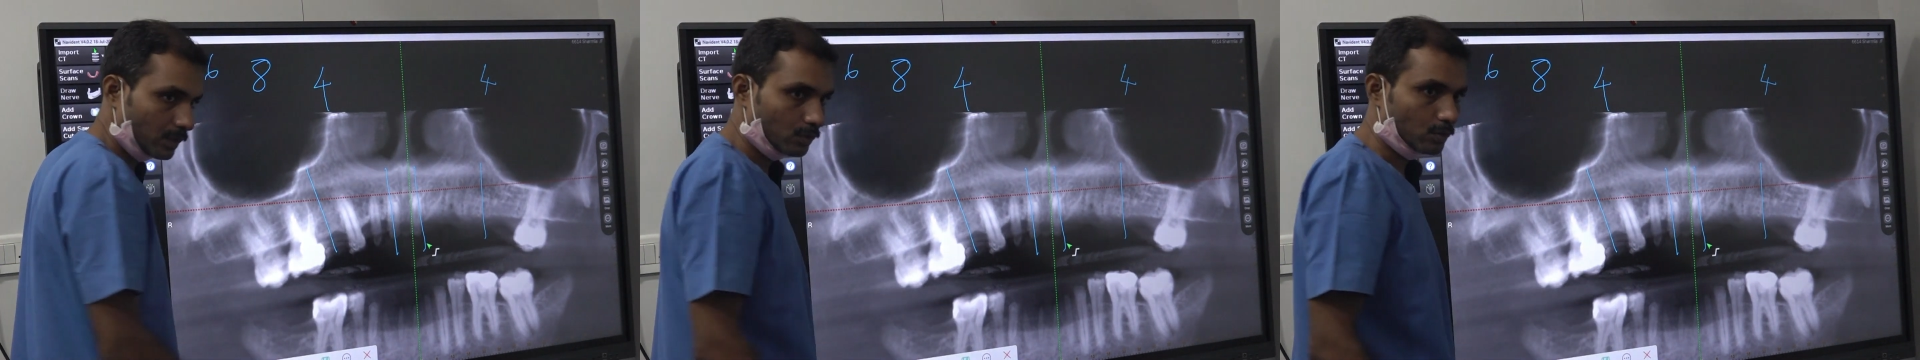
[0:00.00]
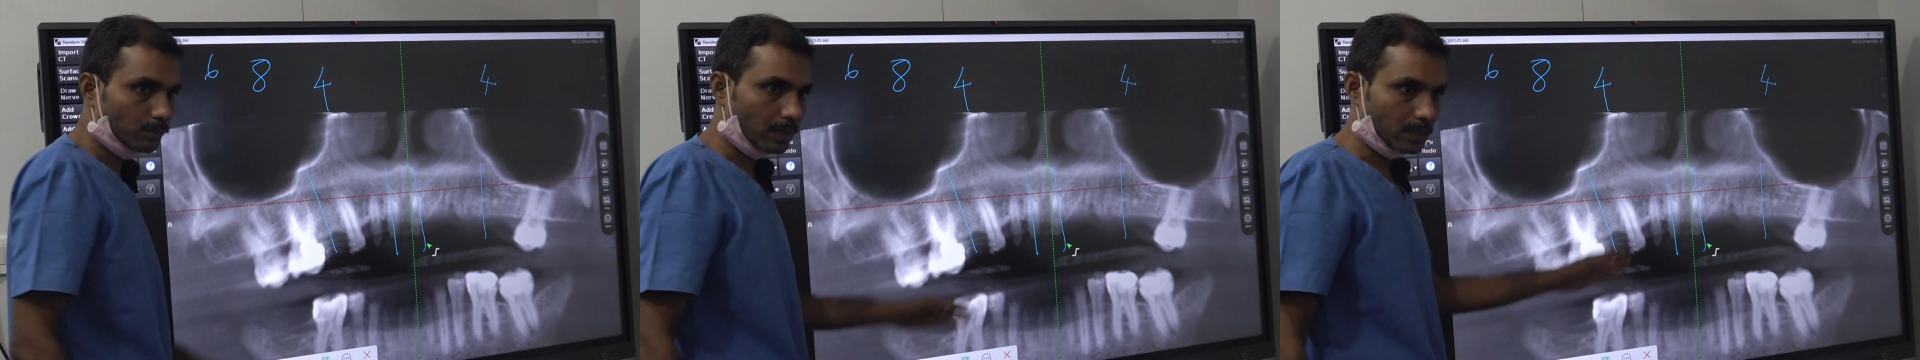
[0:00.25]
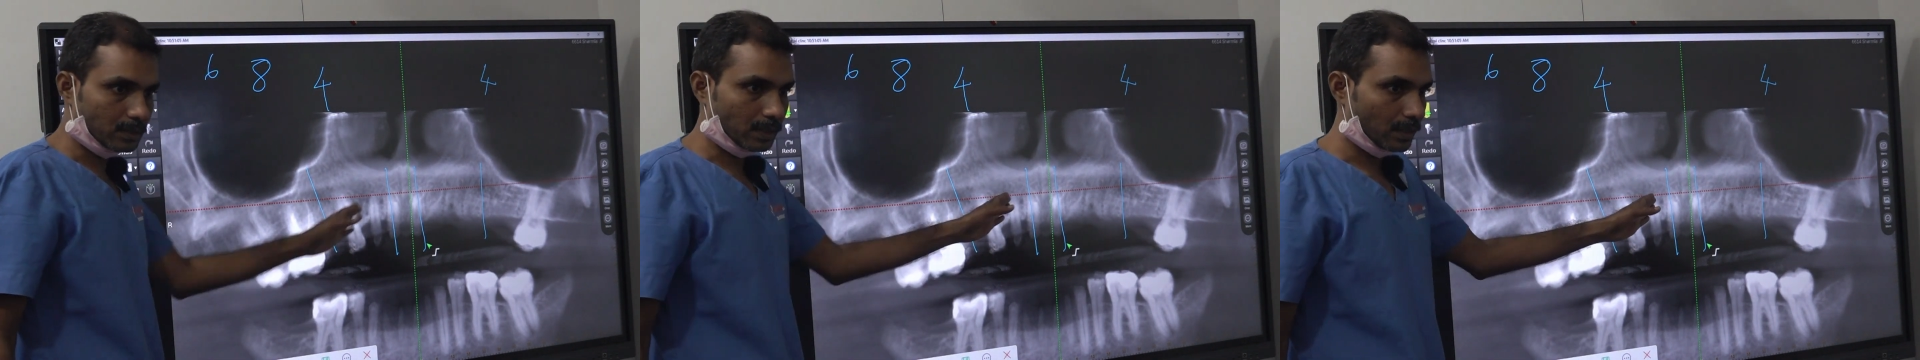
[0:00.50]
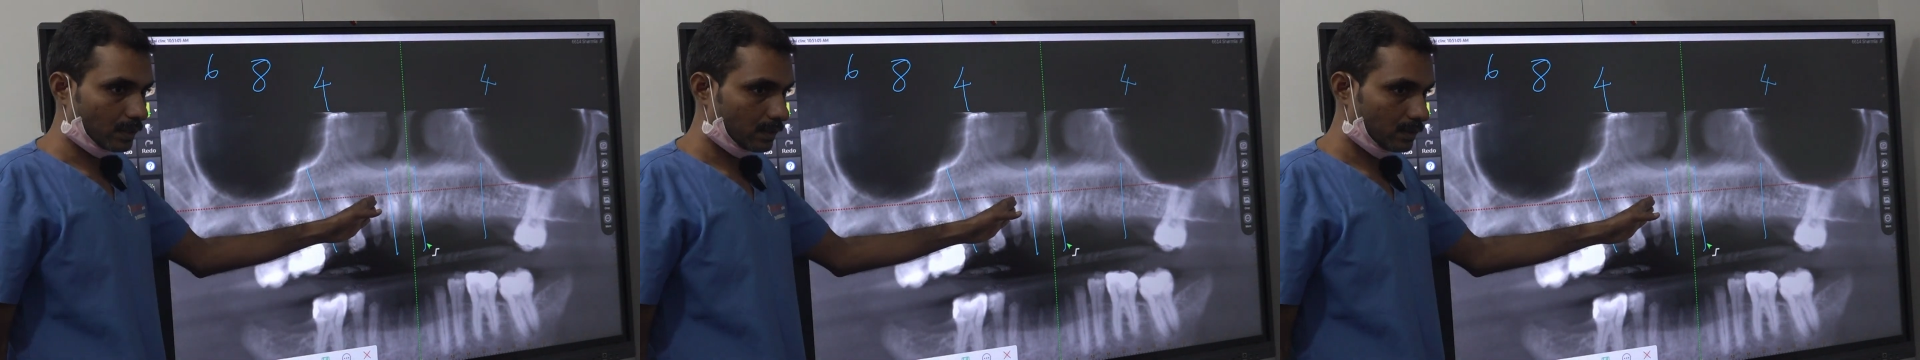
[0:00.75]
we have to place
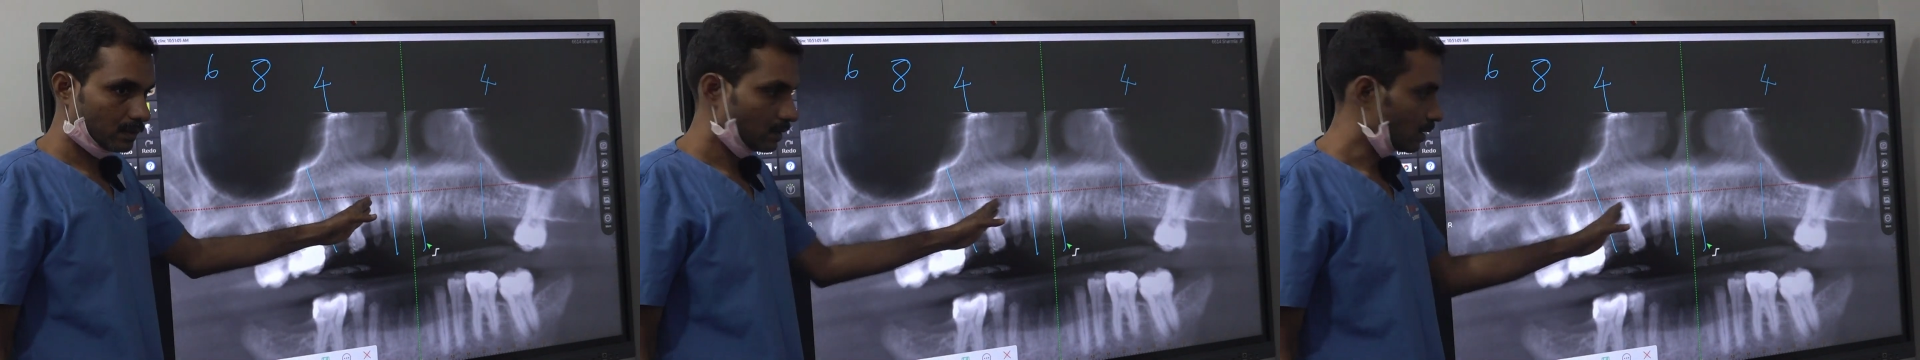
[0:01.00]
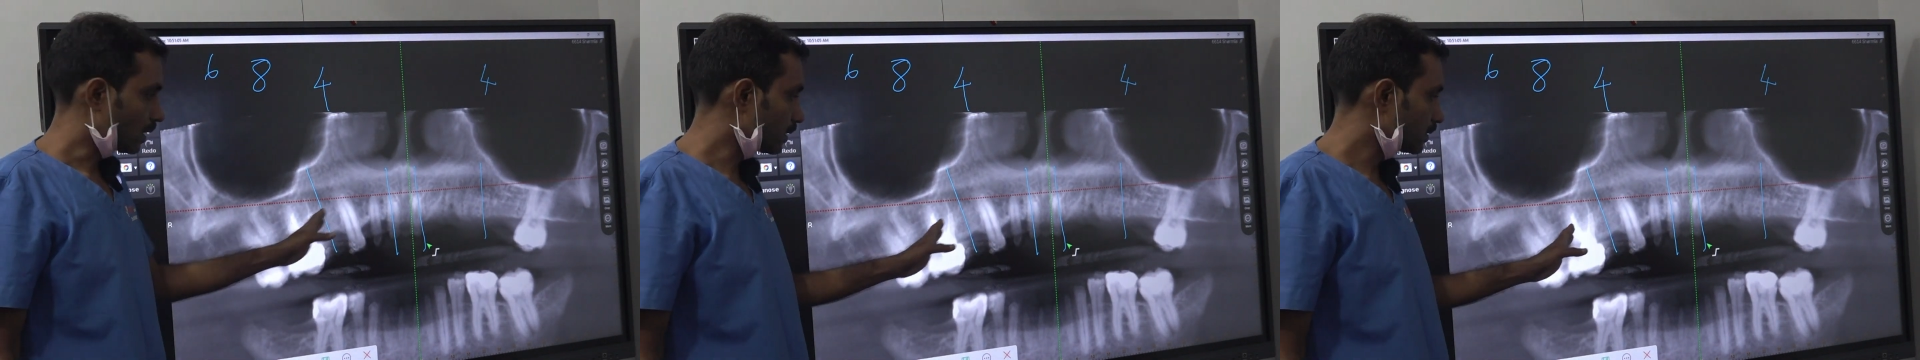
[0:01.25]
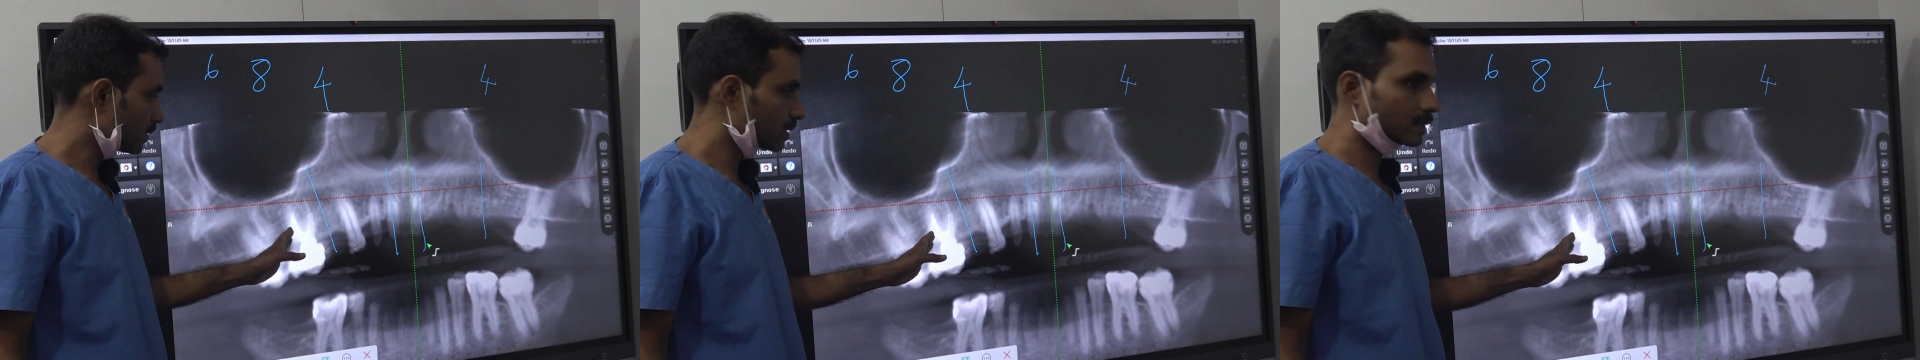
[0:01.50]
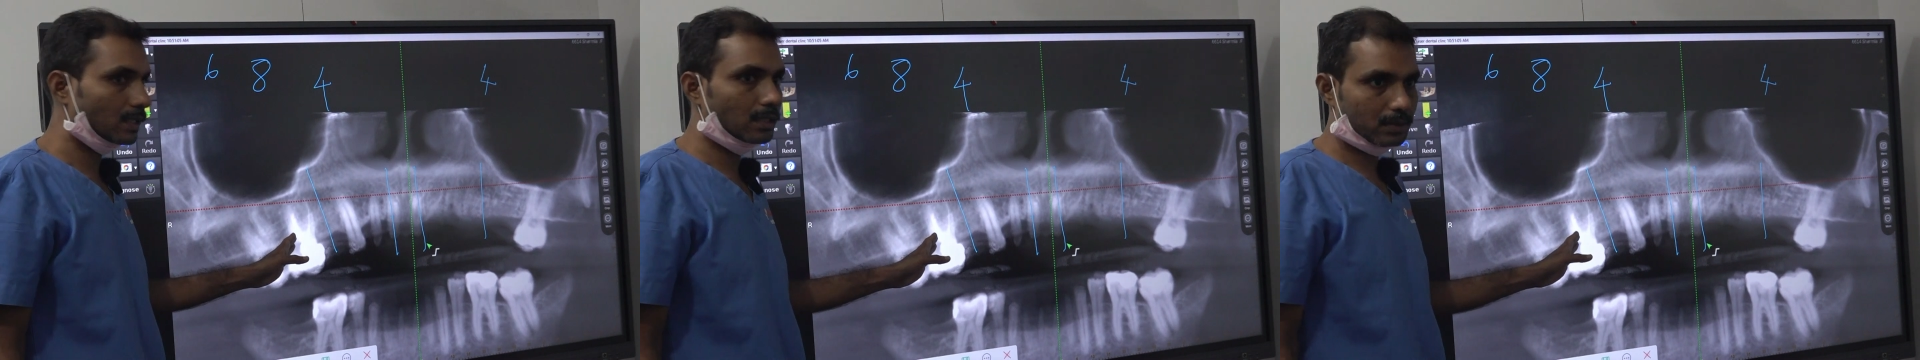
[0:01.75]
here, and
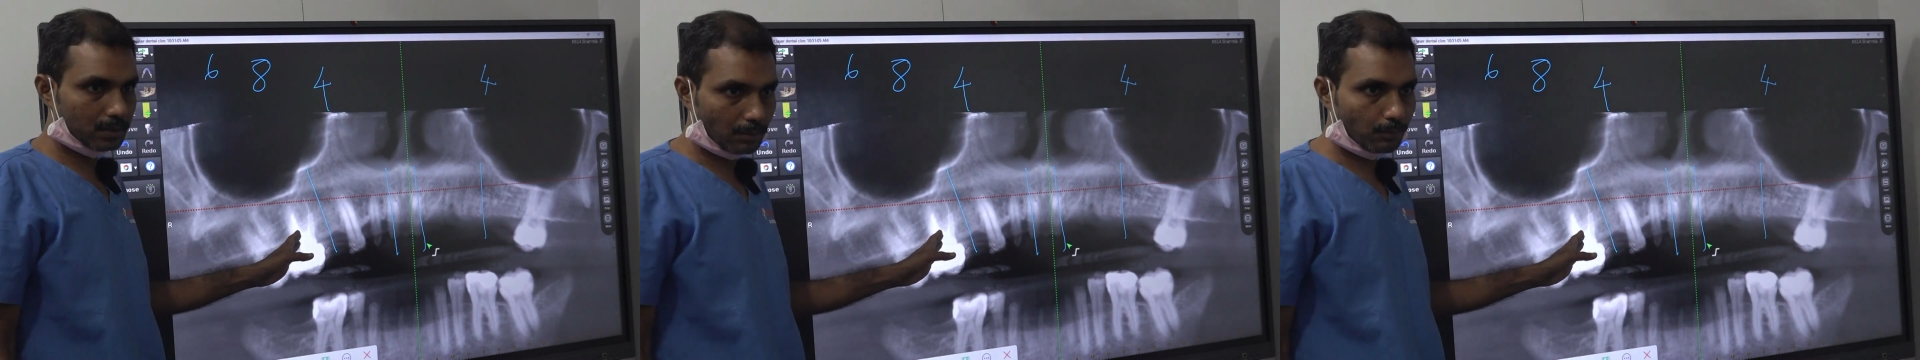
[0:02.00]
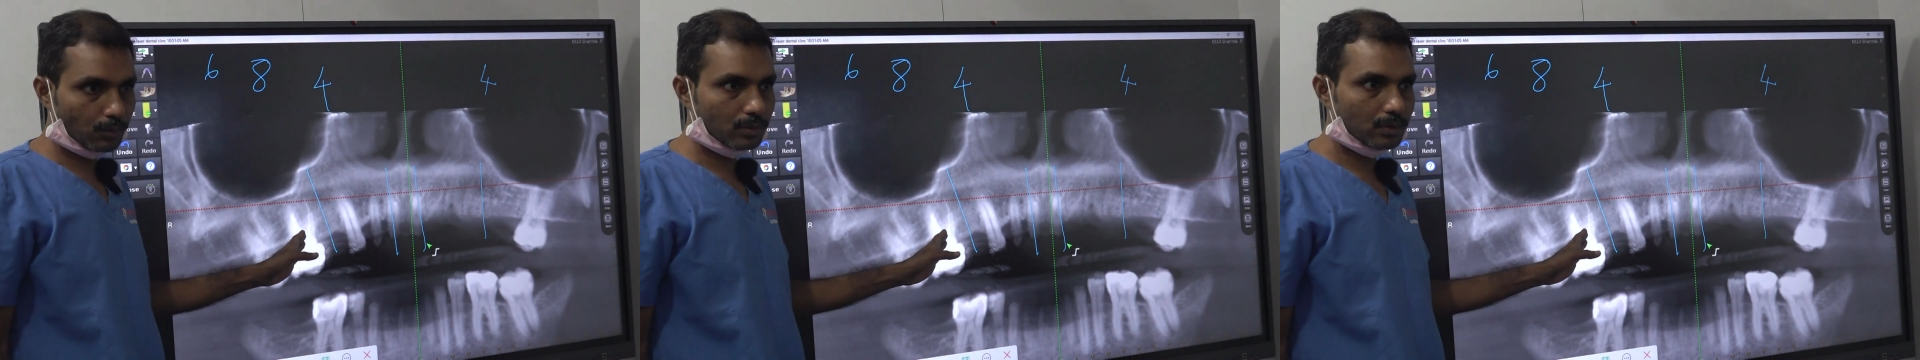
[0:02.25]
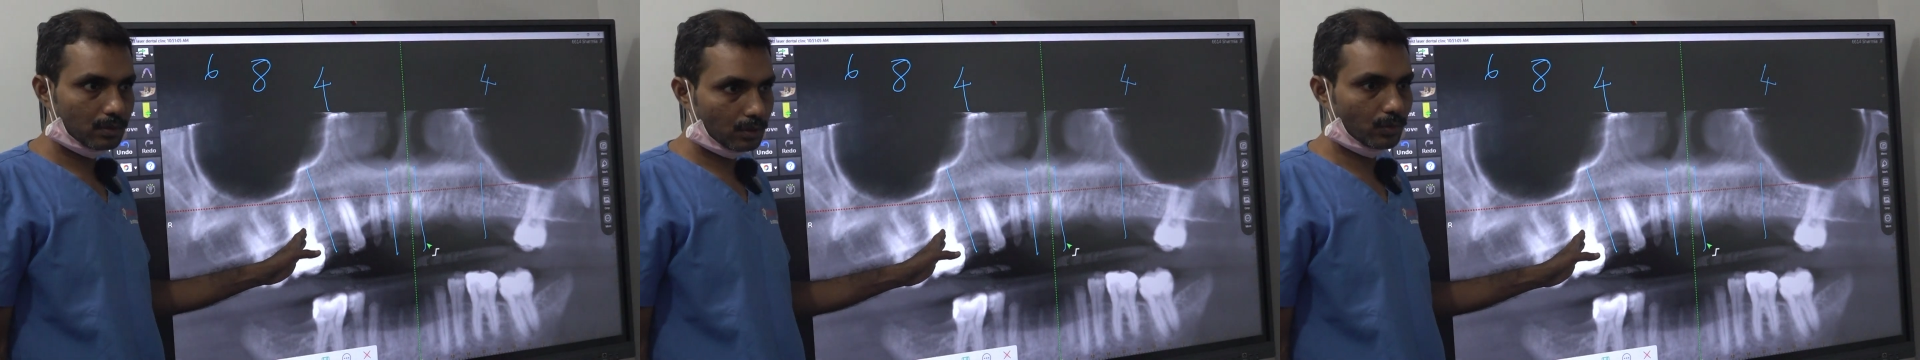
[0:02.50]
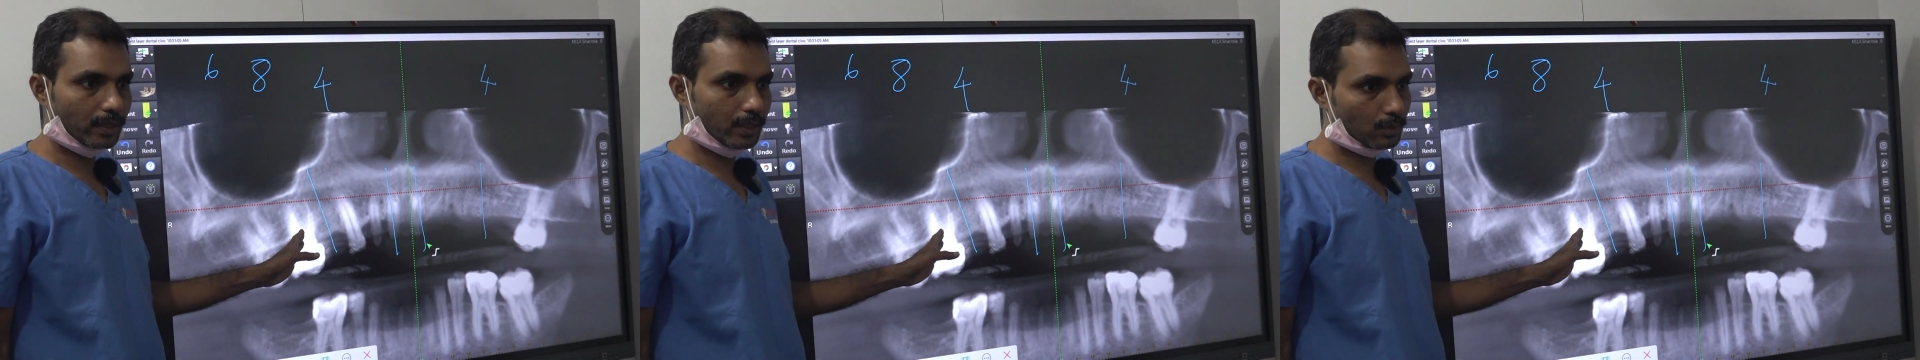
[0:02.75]
distal support
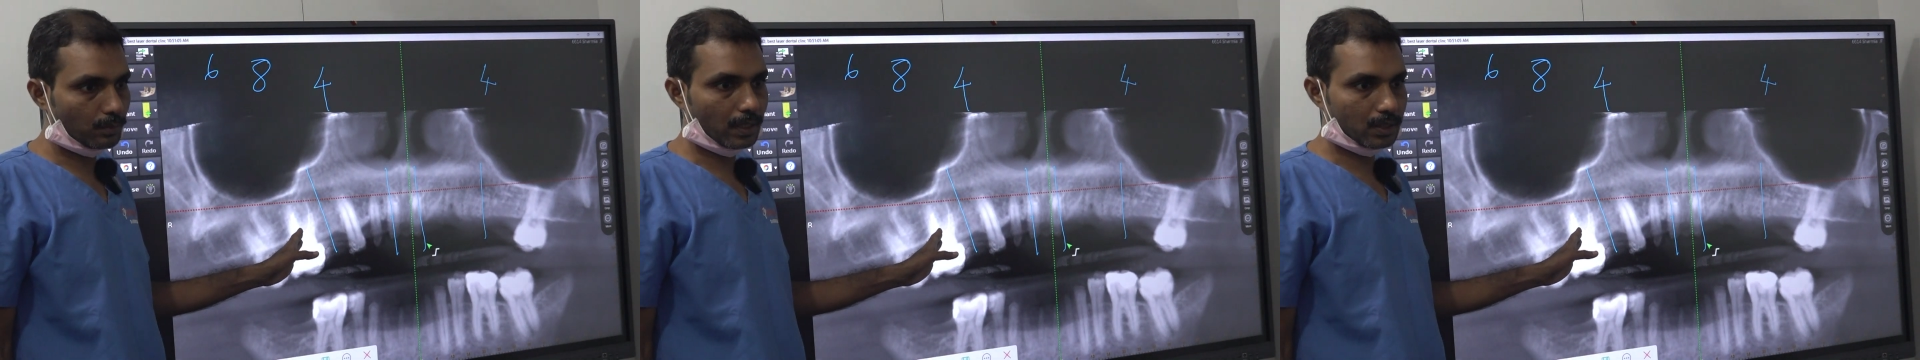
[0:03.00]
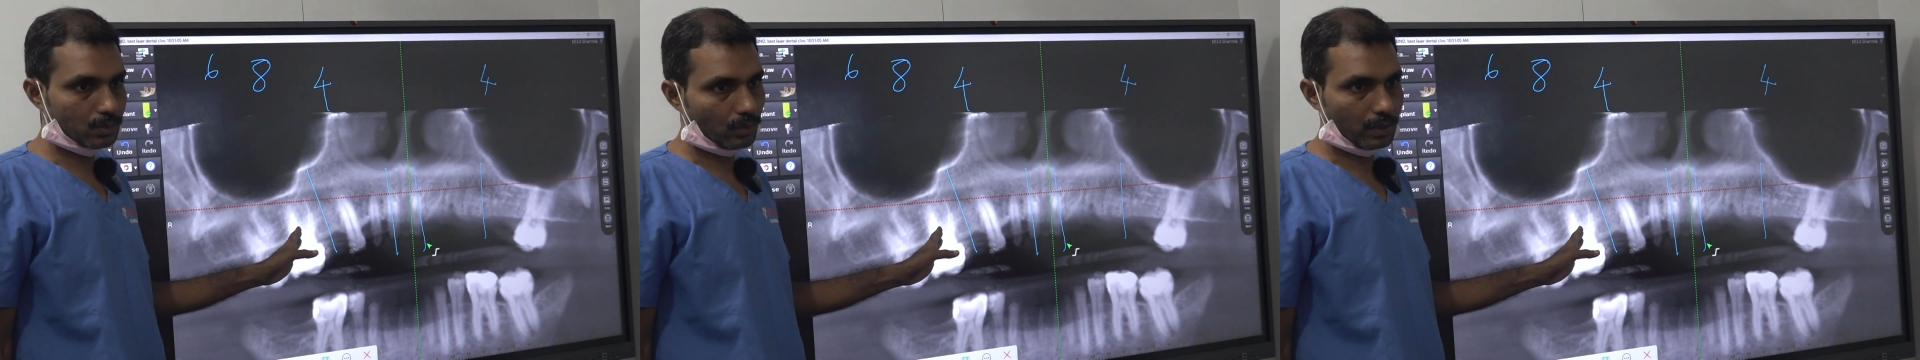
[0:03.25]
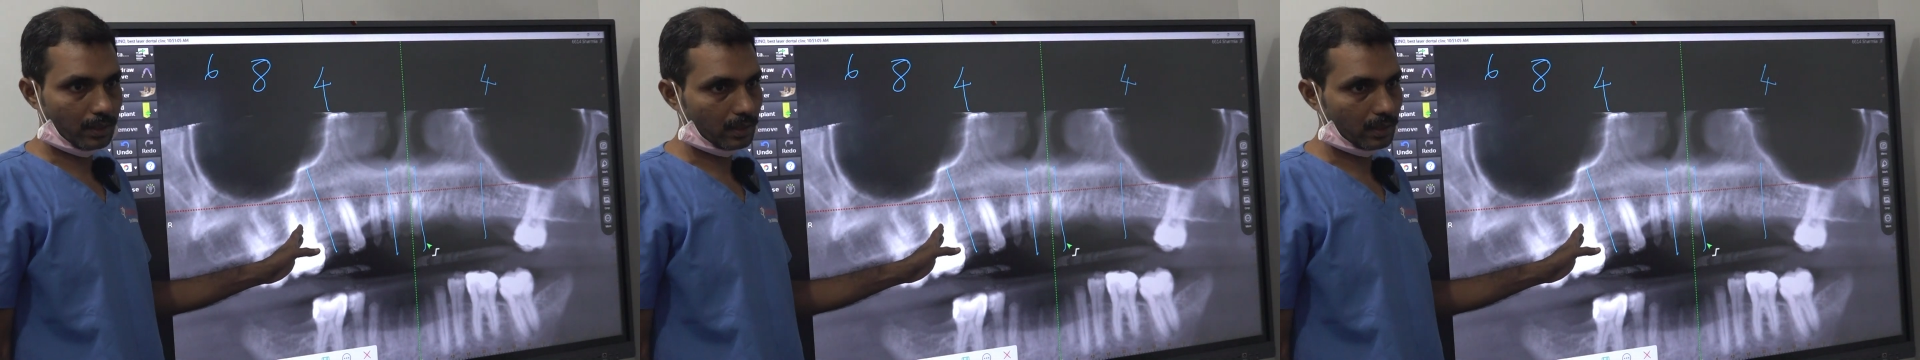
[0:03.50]
you need to place 1.